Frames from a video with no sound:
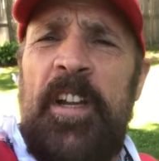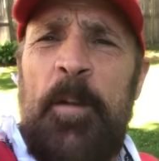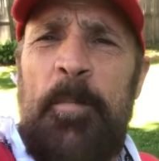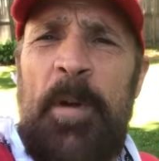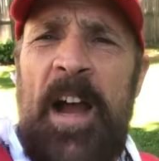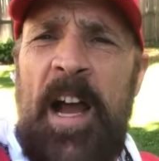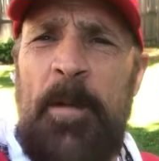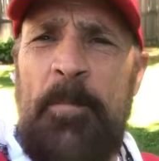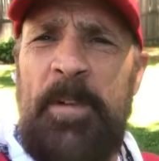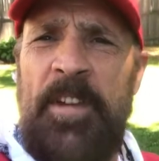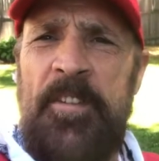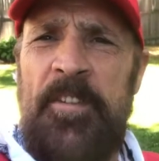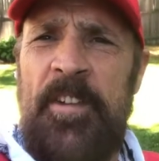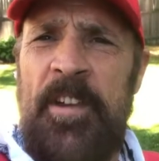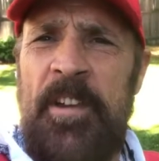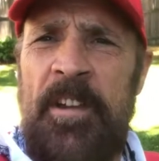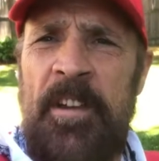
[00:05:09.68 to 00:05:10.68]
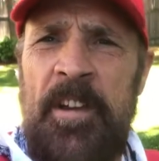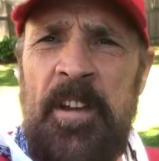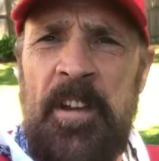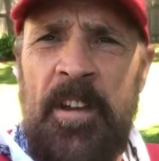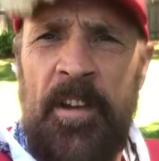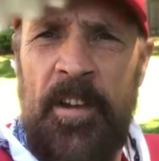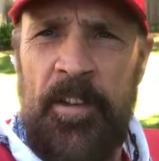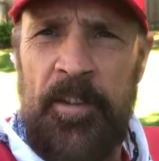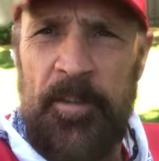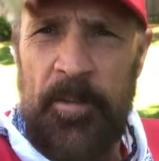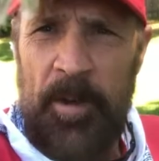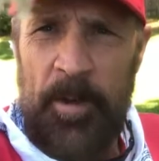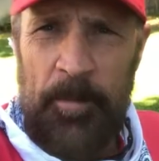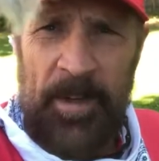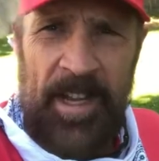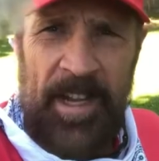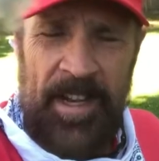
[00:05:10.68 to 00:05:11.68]
apartments. So I
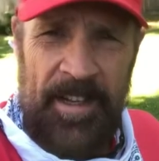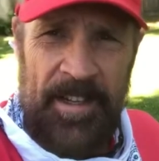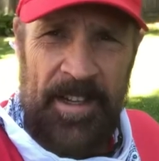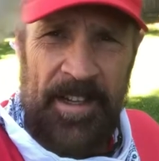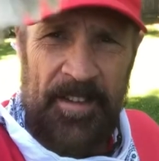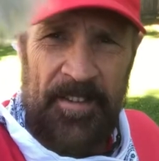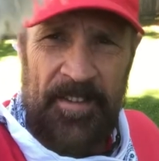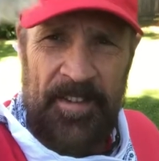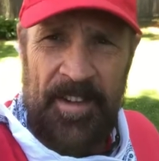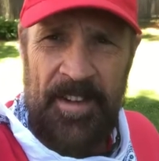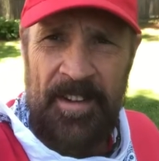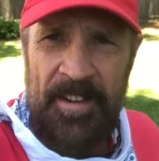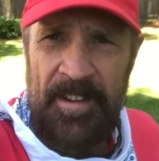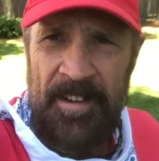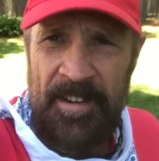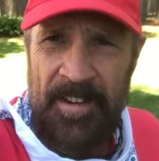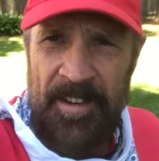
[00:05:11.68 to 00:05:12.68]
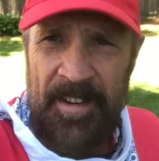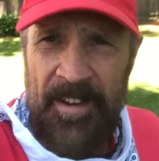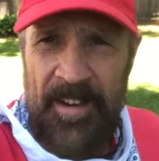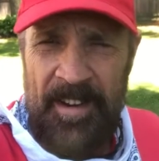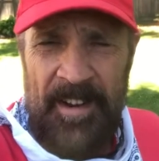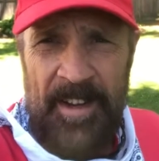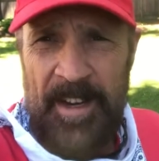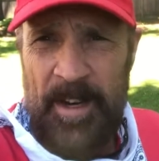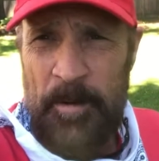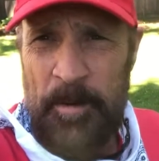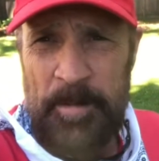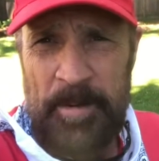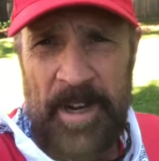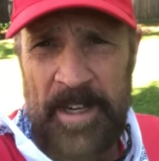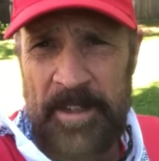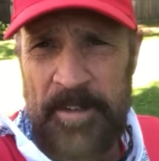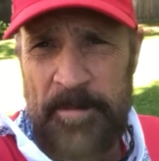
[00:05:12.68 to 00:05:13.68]
would hang this and I would
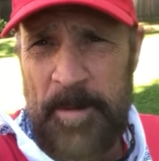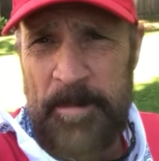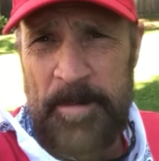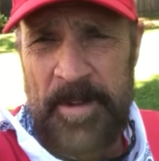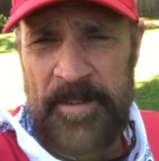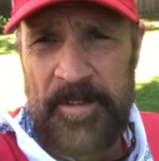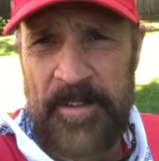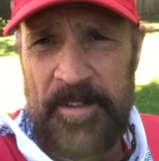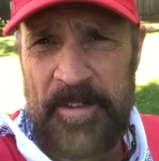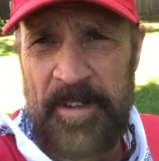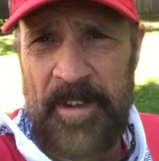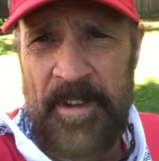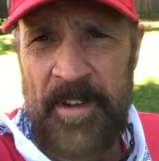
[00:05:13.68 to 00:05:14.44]
practice my punches.